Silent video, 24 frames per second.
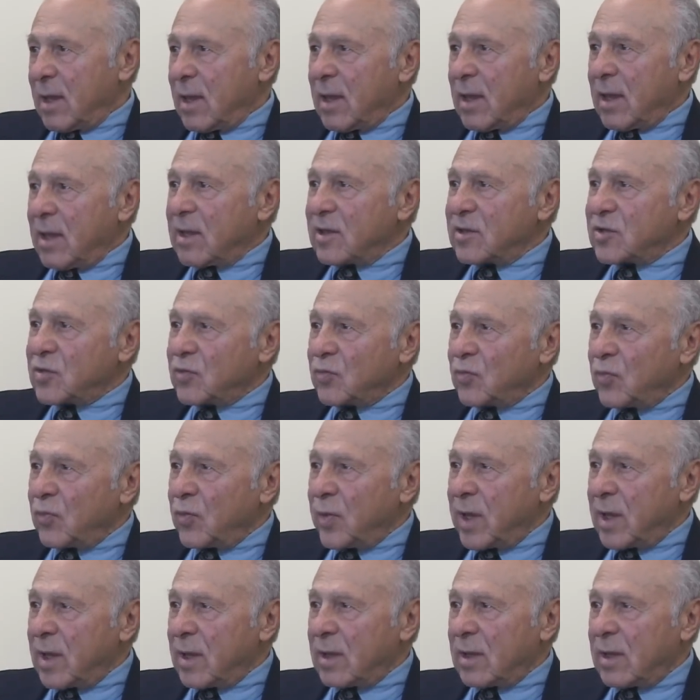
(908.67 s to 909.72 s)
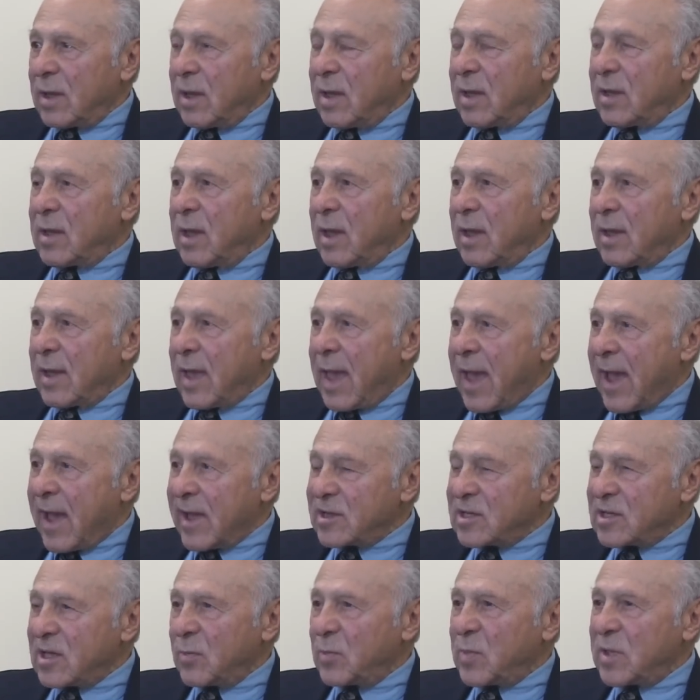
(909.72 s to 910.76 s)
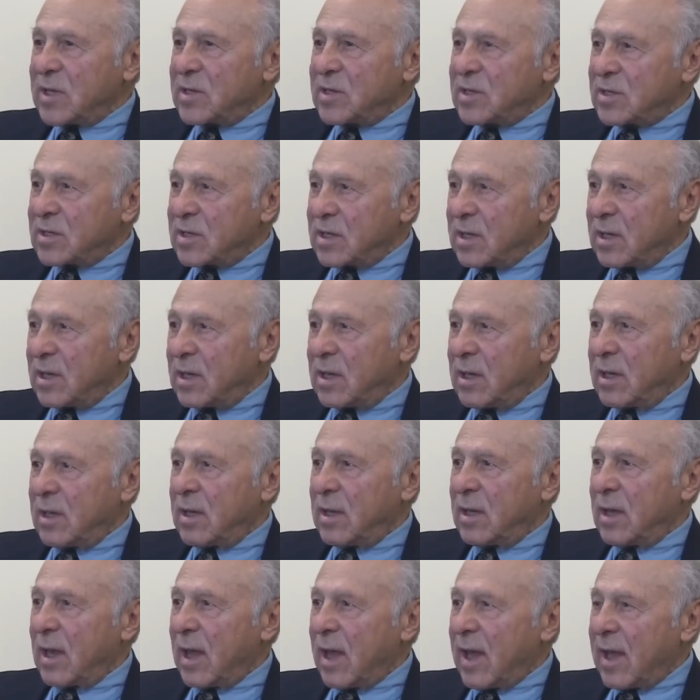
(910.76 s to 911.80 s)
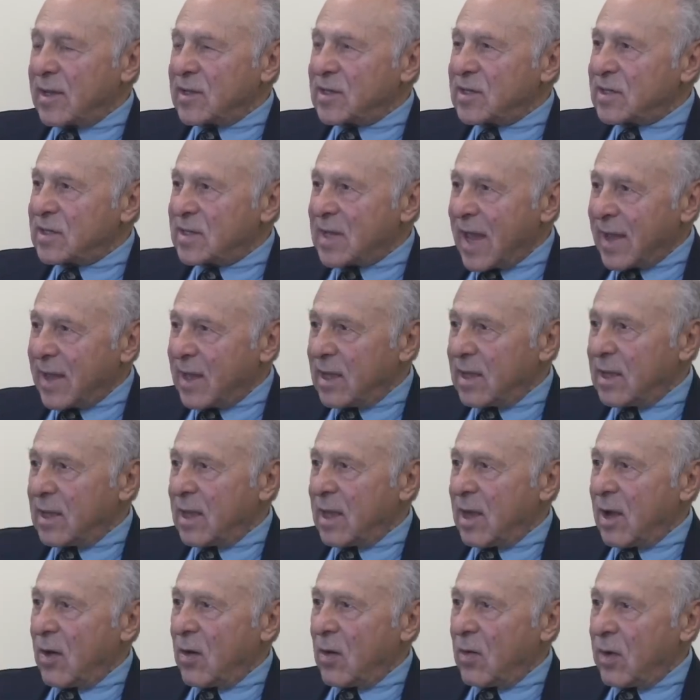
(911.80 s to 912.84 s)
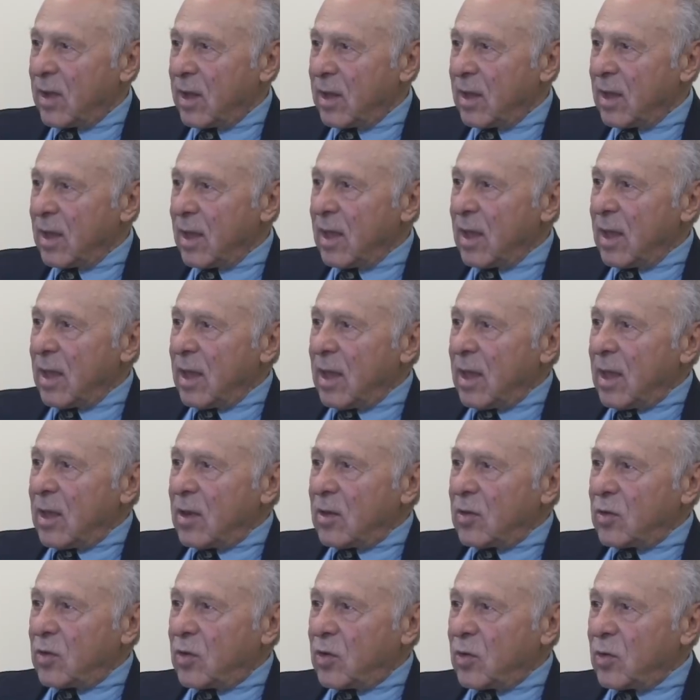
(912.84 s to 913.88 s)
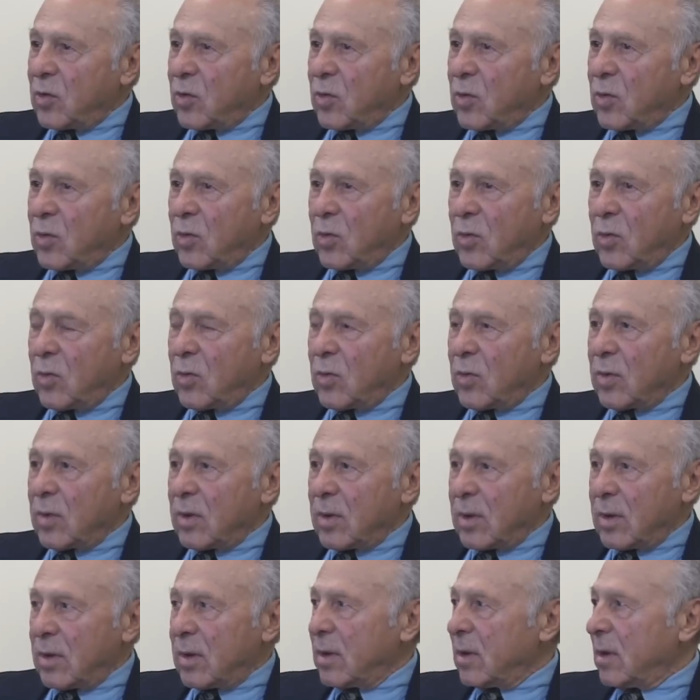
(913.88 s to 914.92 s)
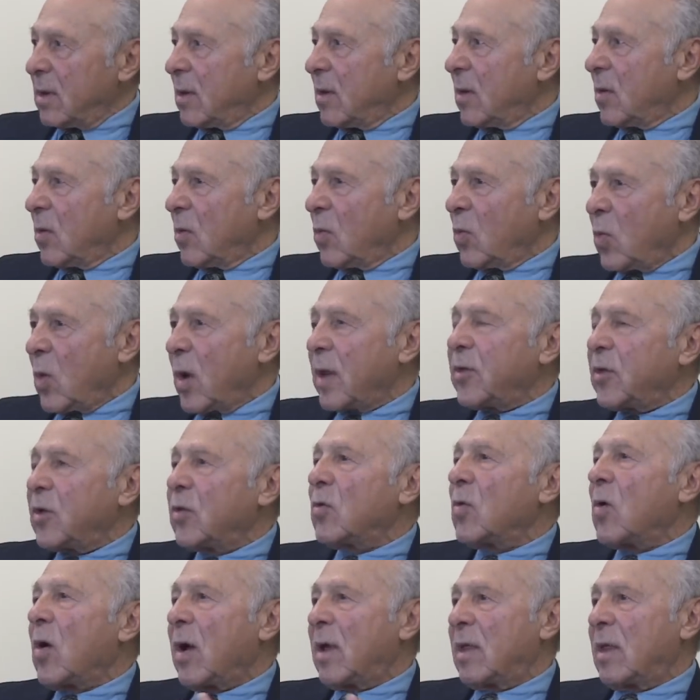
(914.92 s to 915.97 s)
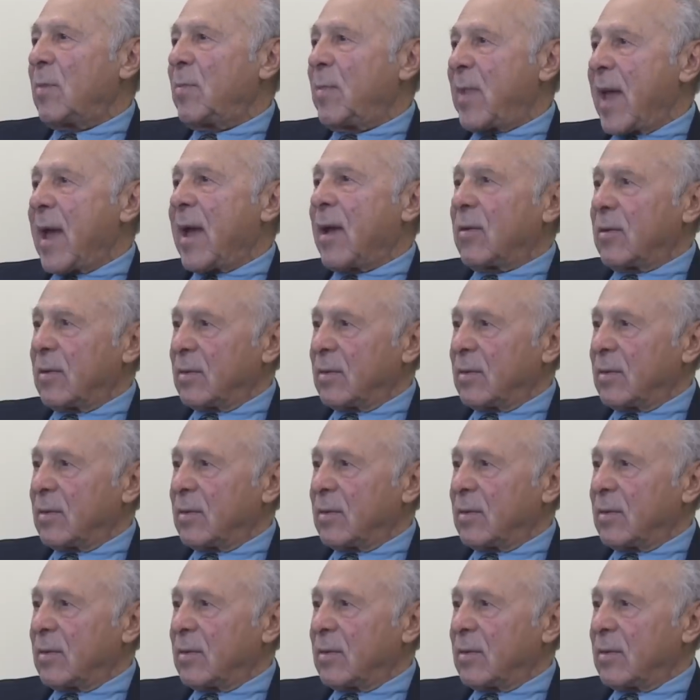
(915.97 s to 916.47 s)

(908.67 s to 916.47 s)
is really, has to be seen as secondary to what you're all about.